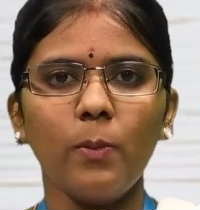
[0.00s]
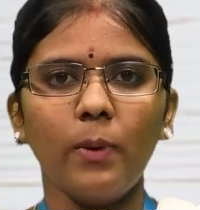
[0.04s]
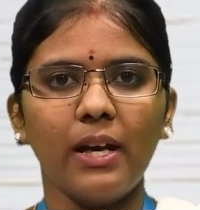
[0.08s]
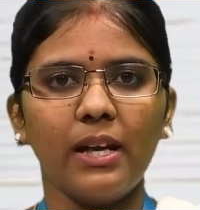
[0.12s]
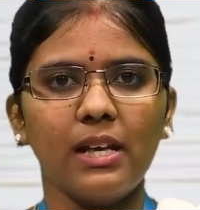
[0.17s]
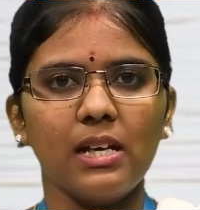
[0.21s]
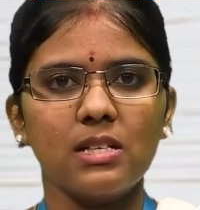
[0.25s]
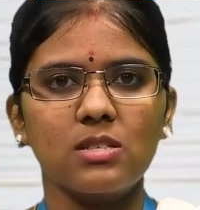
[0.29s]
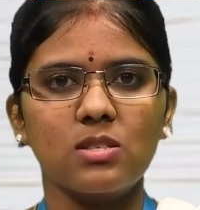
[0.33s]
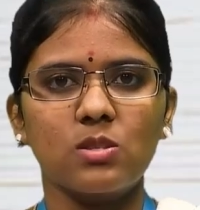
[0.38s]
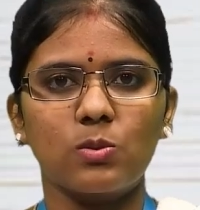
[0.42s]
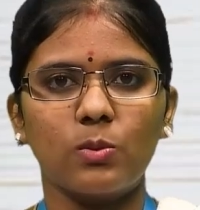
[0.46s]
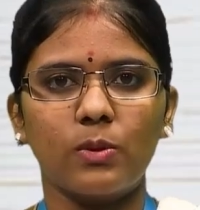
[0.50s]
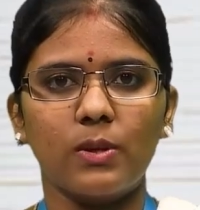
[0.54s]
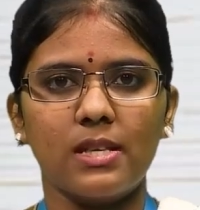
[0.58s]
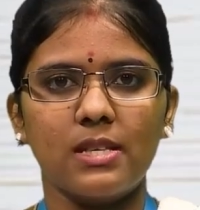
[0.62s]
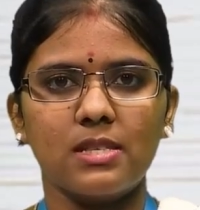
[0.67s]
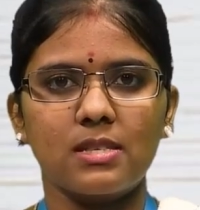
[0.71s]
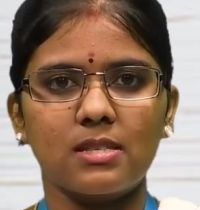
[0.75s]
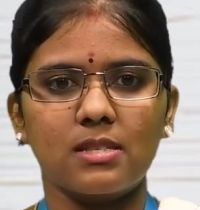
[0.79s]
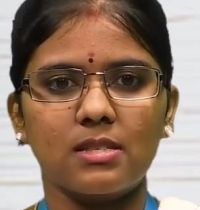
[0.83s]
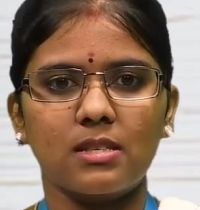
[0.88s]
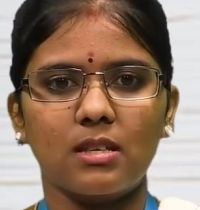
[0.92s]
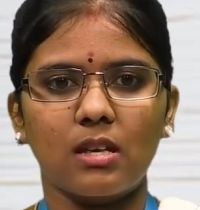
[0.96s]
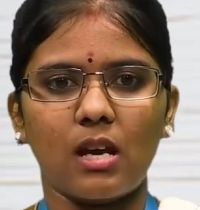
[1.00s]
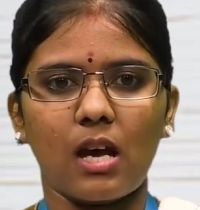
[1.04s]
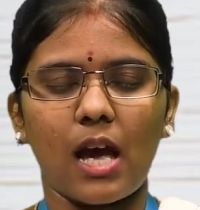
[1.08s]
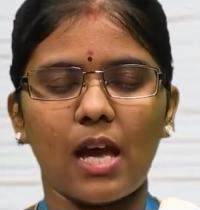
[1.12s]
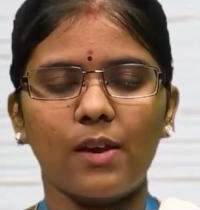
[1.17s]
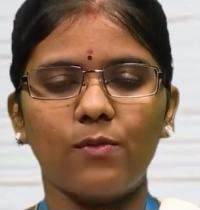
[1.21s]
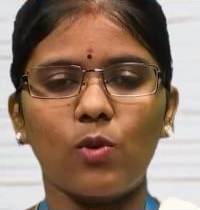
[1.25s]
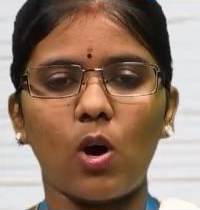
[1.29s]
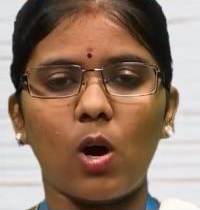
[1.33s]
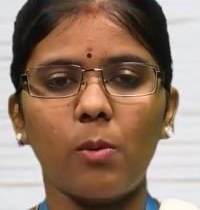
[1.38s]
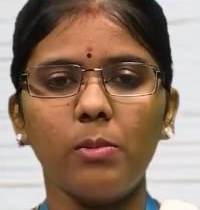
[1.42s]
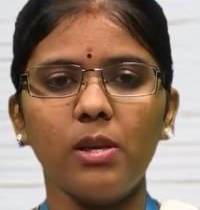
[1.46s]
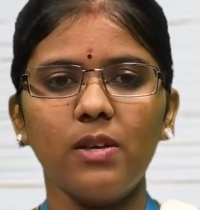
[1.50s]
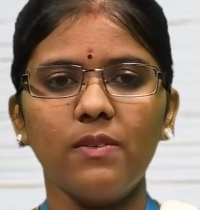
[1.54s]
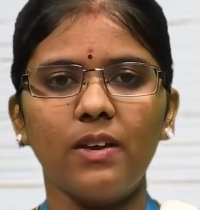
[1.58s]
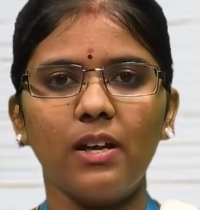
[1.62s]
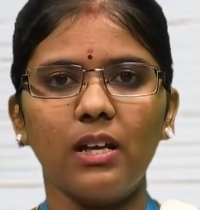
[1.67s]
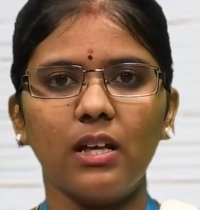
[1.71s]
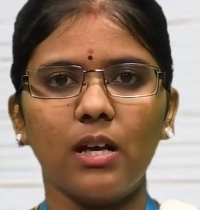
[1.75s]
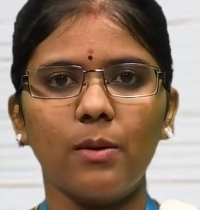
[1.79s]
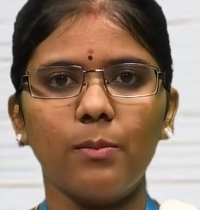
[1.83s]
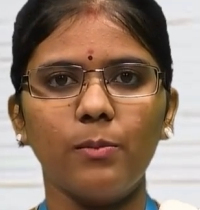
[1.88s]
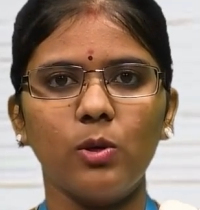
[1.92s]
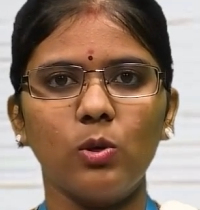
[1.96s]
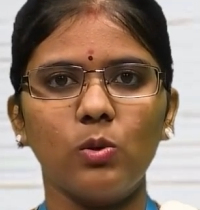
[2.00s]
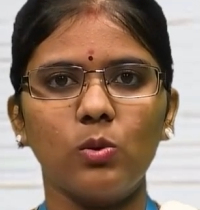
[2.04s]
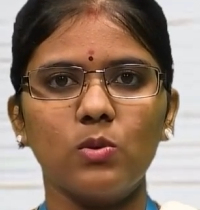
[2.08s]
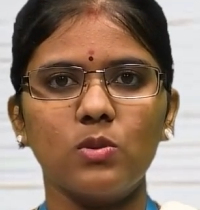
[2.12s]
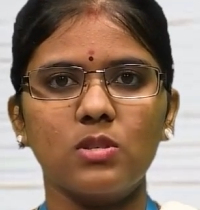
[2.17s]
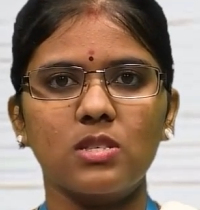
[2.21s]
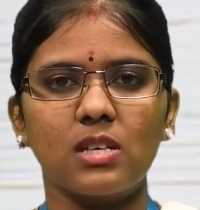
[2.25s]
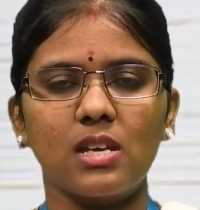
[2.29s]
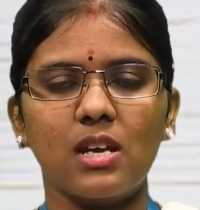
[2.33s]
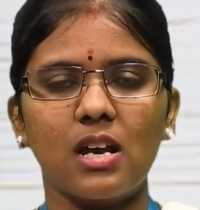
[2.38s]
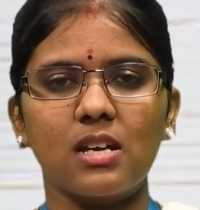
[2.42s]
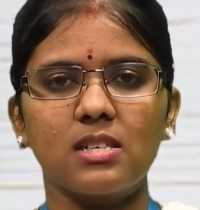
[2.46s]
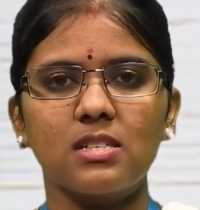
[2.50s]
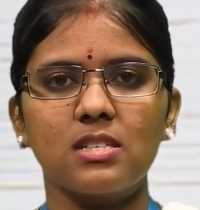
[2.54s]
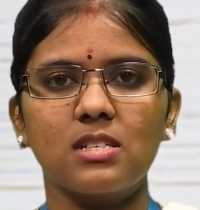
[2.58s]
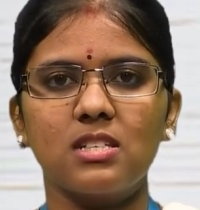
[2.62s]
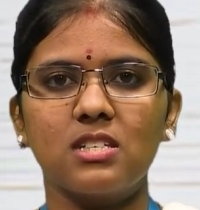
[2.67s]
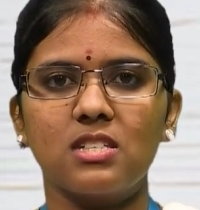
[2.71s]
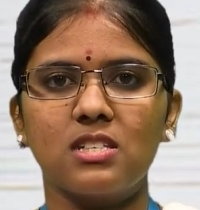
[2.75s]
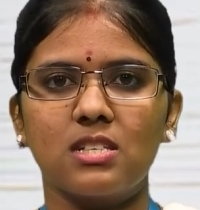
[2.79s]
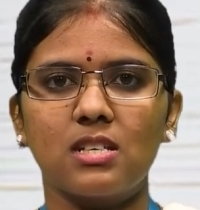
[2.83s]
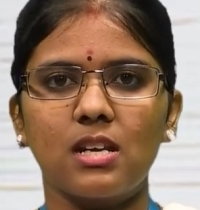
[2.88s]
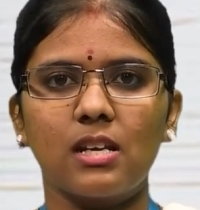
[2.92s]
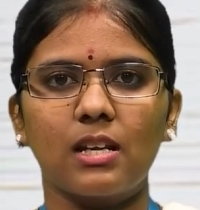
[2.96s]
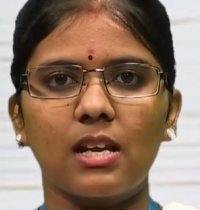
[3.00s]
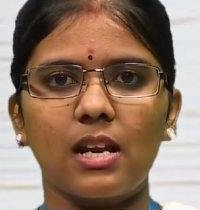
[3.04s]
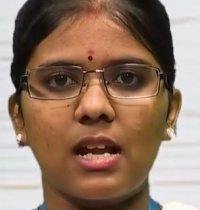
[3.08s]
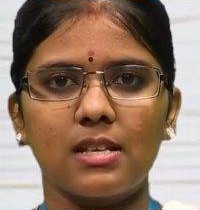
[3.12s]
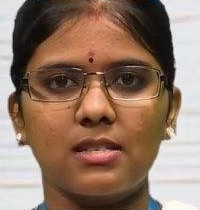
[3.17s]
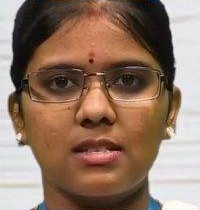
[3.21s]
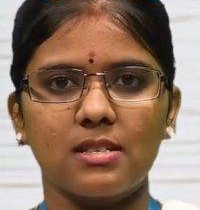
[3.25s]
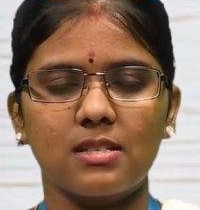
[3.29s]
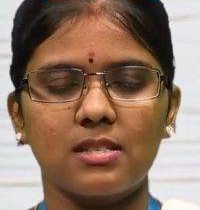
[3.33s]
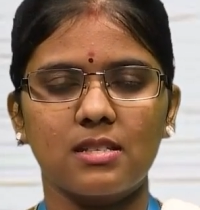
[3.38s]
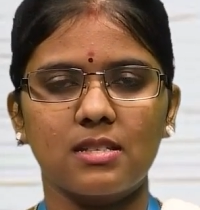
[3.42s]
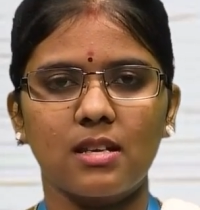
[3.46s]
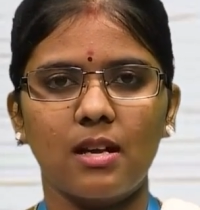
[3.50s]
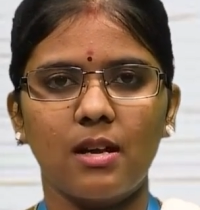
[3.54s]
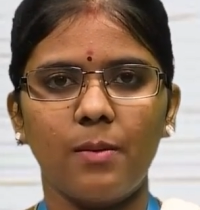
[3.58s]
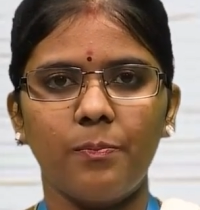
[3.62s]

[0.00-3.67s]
my dear students. I warmly welcome you to Sian's digital classes.